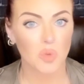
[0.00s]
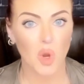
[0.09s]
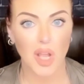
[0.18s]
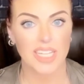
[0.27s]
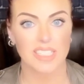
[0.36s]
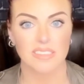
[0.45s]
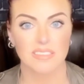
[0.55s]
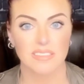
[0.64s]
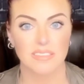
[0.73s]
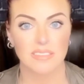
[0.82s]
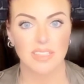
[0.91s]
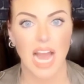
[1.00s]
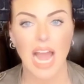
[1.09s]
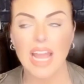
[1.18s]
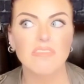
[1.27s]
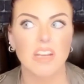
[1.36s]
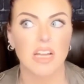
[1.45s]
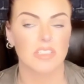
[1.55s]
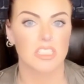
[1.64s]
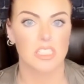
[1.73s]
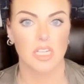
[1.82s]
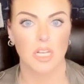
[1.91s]
right. I've
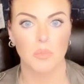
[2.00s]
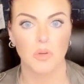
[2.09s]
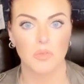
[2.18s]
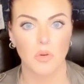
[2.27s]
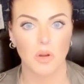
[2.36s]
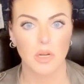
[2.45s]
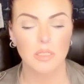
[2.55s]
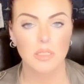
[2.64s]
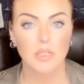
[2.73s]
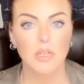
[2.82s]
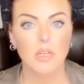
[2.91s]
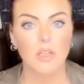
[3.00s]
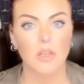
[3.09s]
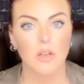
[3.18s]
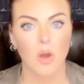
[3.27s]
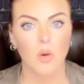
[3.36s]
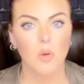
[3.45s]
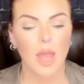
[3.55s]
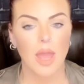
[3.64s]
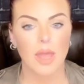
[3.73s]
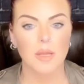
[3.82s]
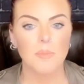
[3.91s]
never seen it before, you know,
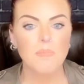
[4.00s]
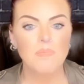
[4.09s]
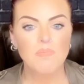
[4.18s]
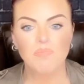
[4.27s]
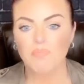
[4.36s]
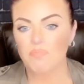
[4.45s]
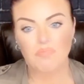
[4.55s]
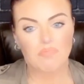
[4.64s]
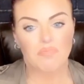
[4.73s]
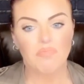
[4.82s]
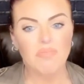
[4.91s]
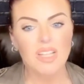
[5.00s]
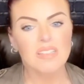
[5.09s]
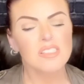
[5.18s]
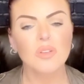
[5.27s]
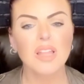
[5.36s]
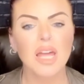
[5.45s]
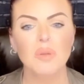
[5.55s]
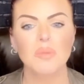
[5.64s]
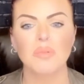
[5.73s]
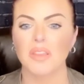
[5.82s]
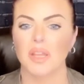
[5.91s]
and so a lot of
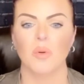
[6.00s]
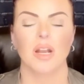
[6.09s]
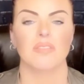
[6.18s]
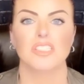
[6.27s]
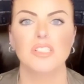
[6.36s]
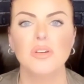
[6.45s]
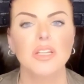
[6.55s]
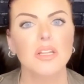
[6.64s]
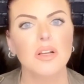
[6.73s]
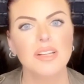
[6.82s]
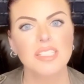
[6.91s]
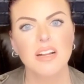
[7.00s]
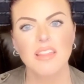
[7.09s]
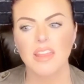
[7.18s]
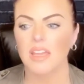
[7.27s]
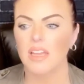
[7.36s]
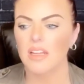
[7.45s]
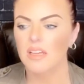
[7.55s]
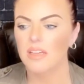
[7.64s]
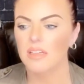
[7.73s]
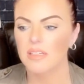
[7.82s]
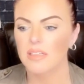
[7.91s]
people are like, whatever. So, you know, I started thinking,
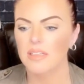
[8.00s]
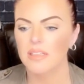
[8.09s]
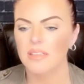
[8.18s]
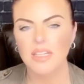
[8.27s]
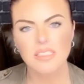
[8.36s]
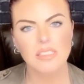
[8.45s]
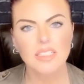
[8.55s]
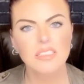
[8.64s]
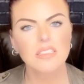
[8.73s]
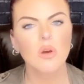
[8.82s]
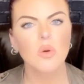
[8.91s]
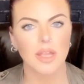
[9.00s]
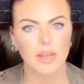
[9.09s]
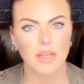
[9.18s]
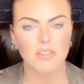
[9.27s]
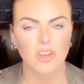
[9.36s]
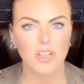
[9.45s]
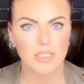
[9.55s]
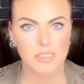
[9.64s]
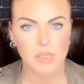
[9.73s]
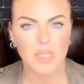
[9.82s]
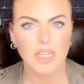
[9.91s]
let's go in and look at
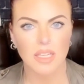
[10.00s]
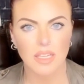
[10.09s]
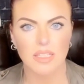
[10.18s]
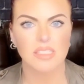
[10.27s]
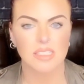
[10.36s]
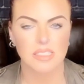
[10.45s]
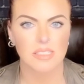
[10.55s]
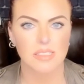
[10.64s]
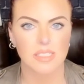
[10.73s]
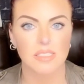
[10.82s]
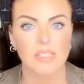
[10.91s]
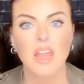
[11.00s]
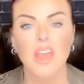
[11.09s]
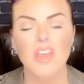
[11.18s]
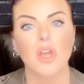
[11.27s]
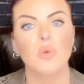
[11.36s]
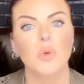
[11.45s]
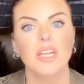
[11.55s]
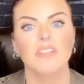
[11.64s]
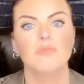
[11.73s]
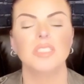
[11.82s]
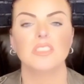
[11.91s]
some of the inconsistencies that we
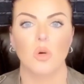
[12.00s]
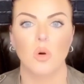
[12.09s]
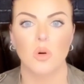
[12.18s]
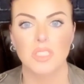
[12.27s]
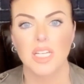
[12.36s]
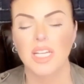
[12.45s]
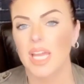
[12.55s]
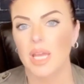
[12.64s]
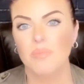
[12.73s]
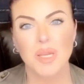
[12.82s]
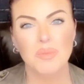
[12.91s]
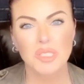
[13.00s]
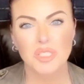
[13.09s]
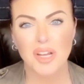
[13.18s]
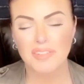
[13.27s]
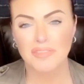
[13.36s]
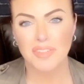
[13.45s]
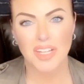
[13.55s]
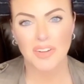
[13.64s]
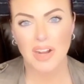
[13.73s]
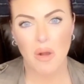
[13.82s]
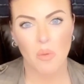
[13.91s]
have been told and maybe try to
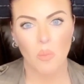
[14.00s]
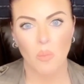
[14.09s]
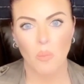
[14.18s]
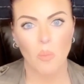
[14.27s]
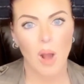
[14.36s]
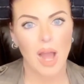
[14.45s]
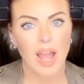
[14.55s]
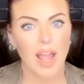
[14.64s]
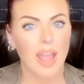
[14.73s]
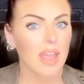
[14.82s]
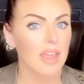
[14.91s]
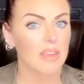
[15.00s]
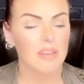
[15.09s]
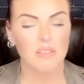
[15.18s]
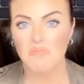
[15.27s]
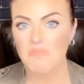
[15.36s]
figure out why